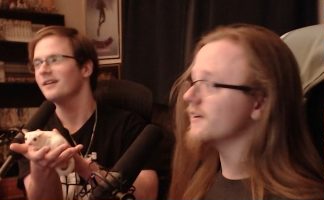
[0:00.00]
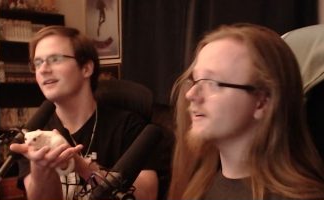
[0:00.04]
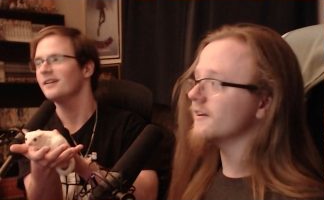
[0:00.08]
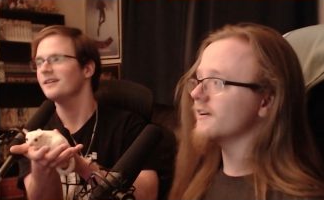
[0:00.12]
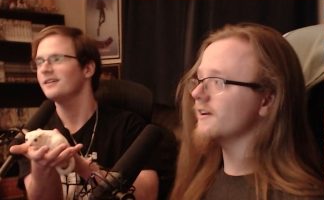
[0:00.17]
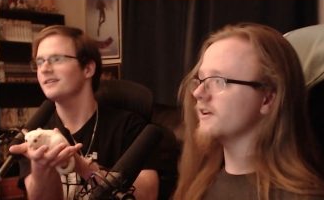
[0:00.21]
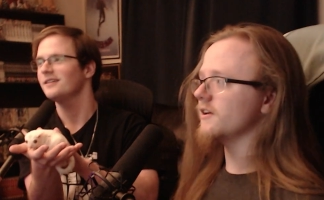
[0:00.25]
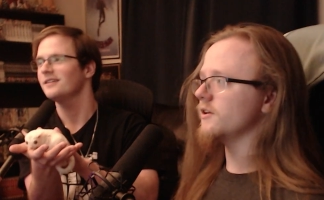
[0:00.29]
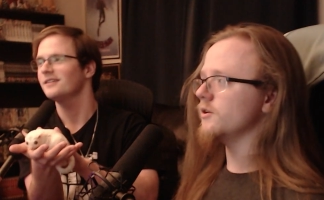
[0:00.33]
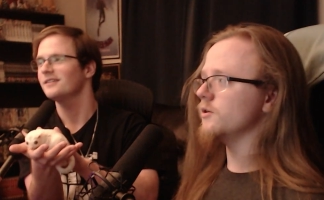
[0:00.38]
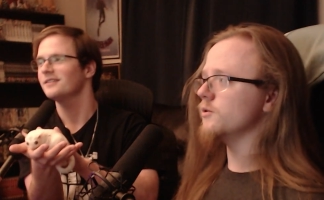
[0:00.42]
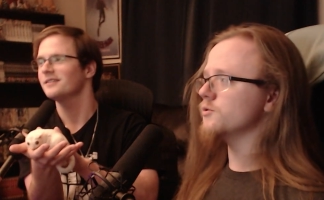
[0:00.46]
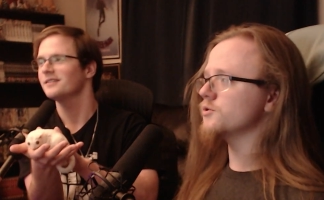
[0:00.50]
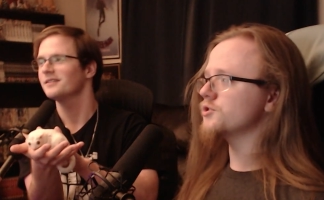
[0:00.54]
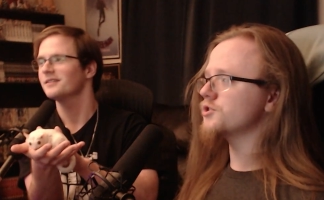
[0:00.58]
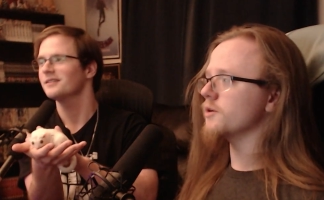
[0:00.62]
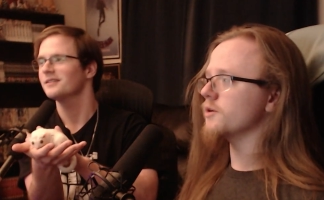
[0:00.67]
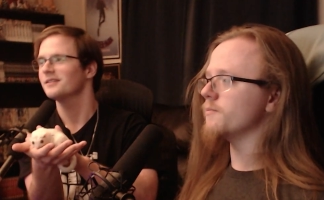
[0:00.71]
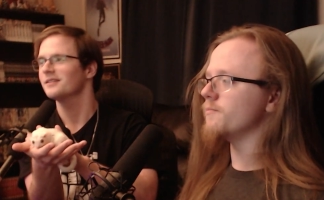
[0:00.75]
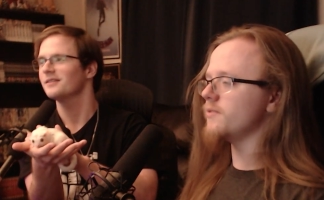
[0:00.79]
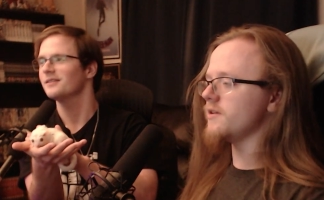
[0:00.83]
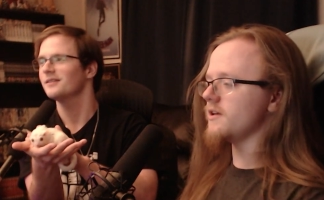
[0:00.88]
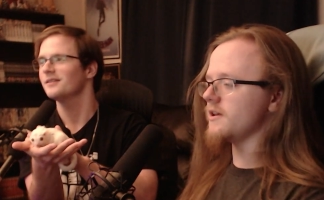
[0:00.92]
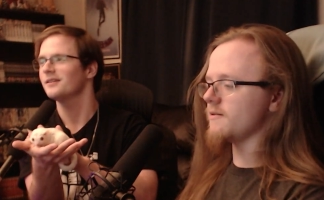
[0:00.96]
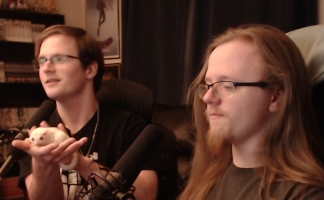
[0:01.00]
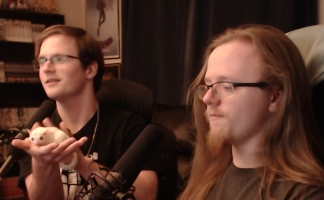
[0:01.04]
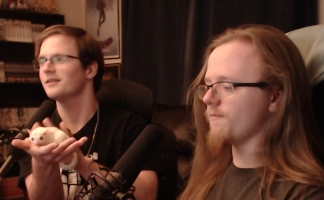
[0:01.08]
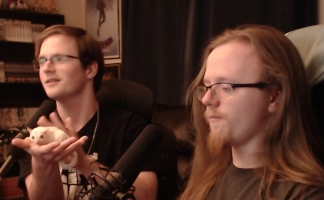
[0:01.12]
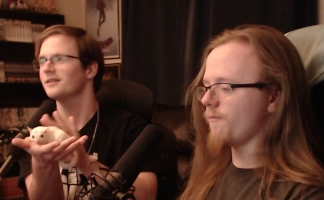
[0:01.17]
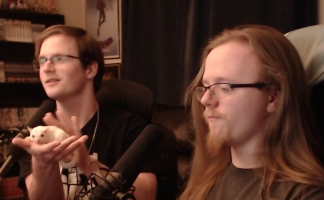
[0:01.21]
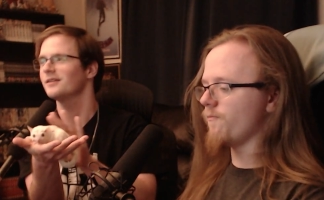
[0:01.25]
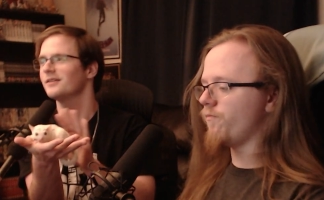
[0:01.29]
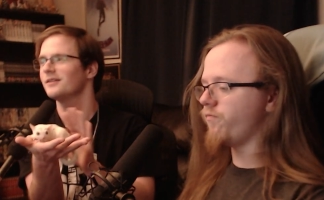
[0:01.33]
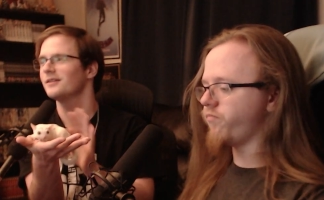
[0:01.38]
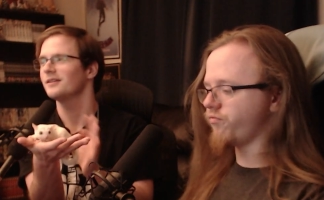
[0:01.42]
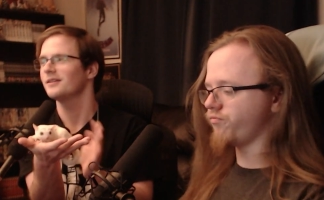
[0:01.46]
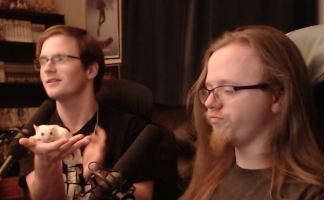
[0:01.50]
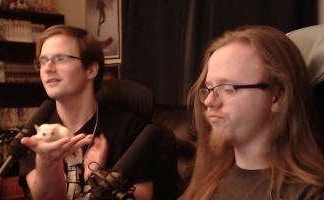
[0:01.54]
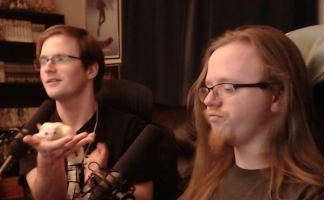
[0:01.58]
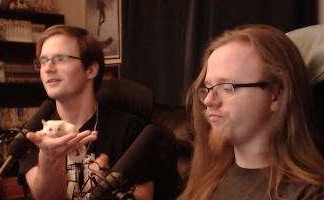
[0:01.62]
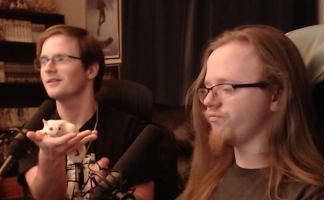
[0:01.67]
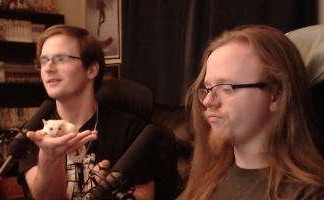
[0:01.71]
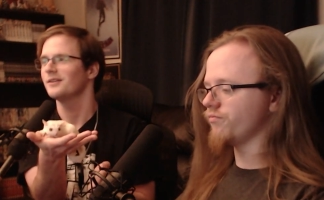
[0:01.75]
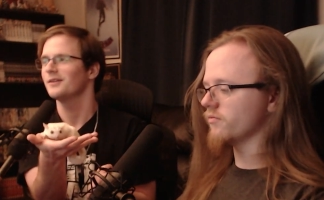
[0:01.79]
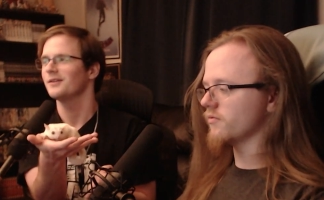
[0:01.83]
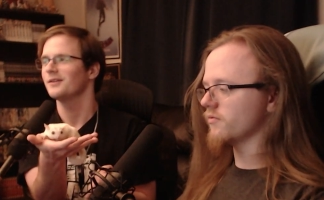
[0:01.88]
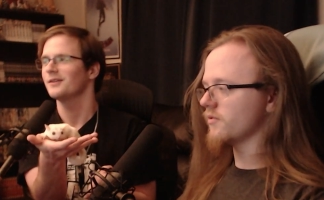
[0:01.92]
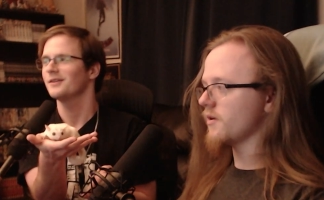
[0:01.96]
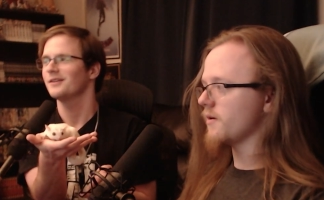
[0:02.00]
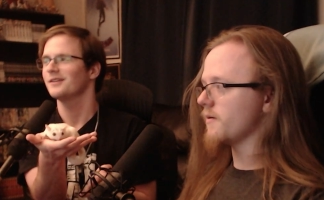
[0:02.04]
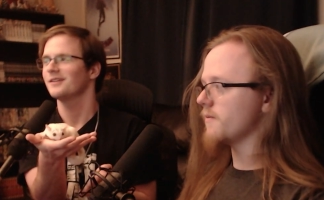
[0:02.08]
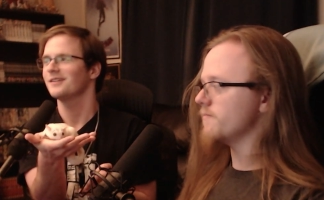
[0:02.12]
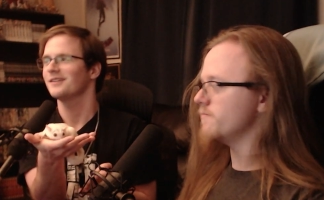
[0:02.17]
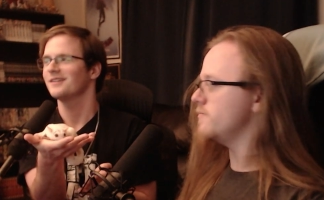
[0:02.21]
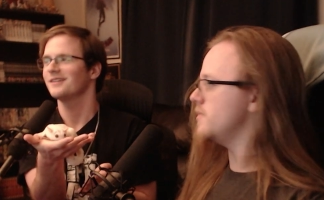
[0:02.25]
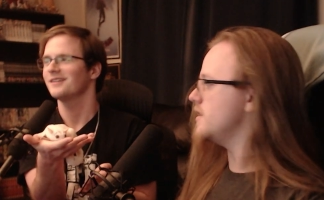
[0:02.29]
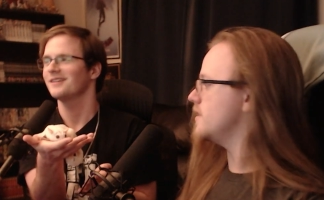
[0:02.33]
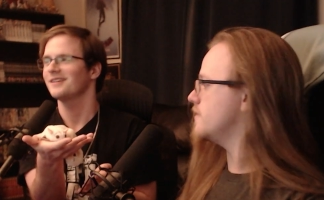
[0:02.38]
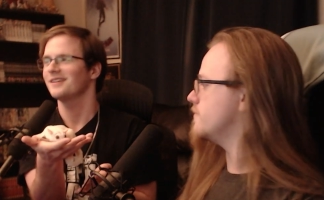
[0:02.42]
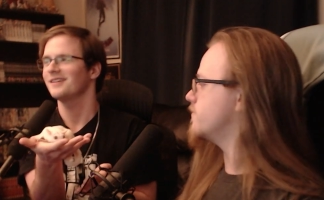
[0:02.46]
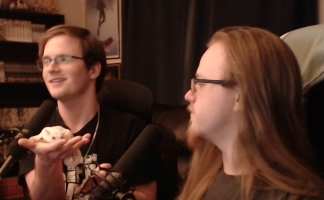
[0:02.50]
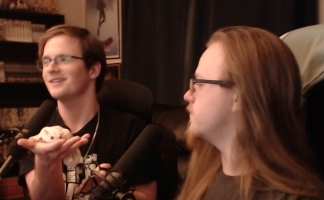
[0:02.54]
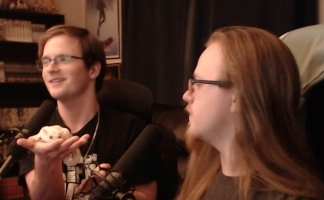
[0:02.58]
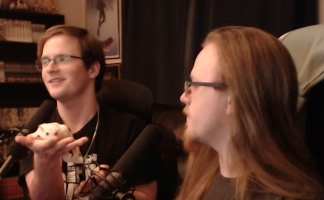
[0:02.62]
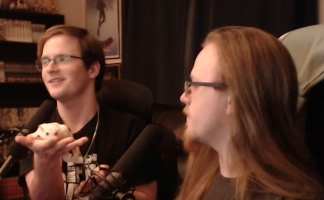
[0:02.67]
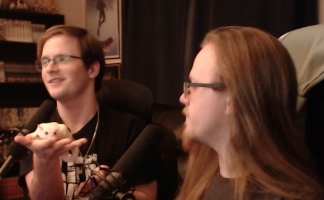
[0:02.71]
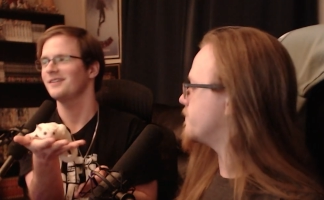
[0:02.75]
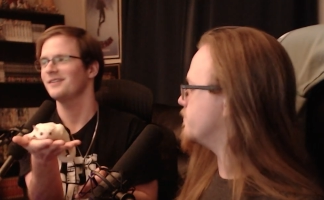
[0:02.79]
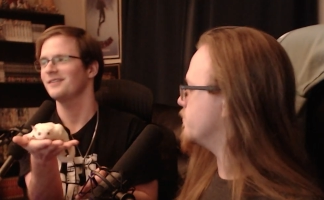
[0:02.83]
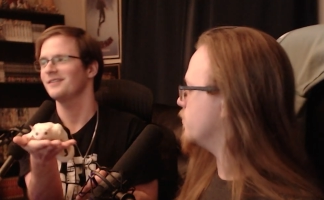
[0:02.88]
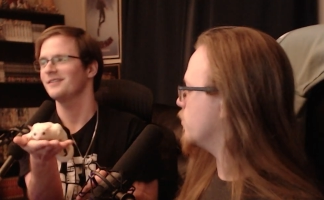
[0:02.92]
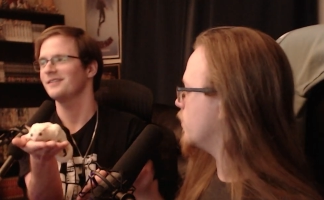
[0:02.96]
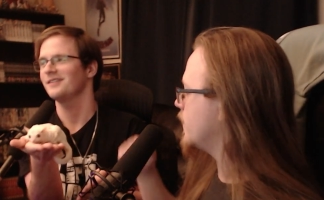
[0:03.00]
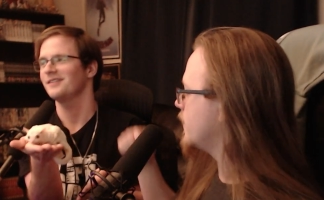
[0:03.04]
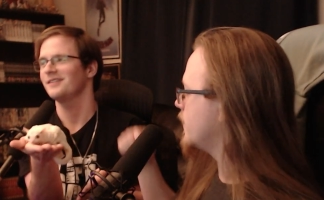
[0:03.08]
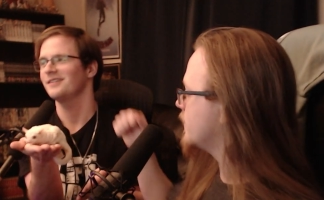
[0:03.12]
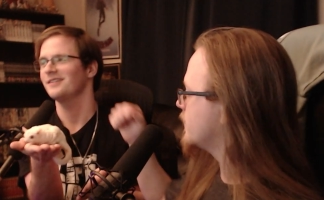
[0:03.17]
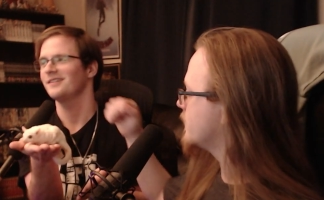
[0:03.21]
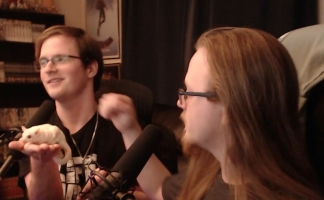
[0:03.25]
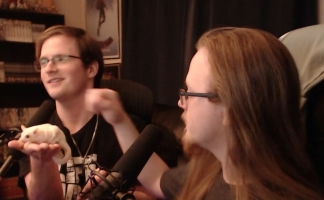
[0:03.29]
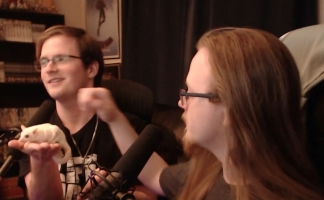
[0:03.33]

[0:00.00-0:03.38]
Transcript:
Speaker 1: Yeah, he used to be big fluff boy.